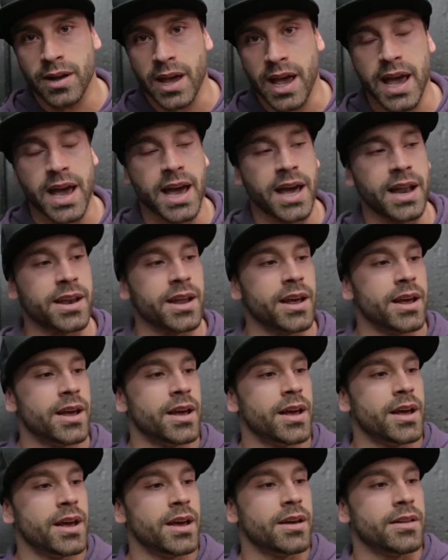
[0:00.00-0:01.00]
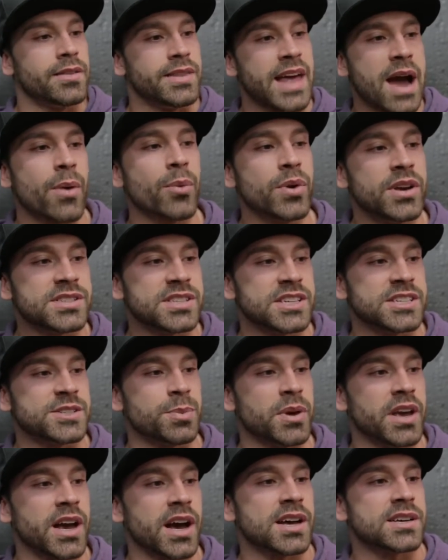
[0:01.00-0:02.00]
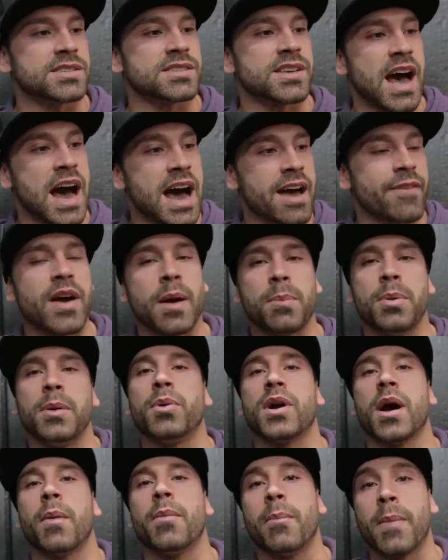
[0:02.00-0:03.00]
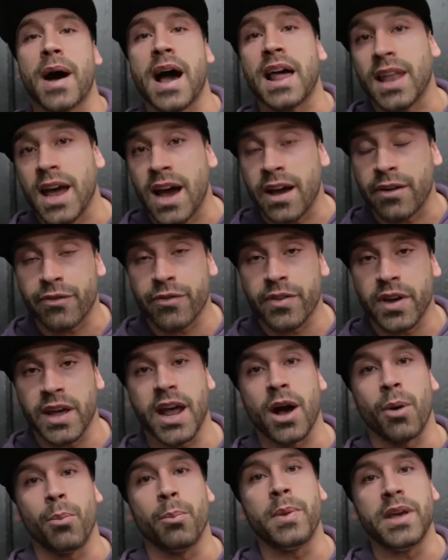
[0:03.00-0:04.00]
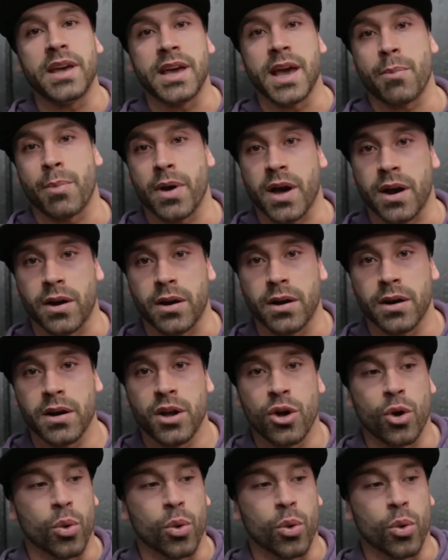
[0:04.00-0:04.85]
And that reason is because I've had people come in my life and help me get better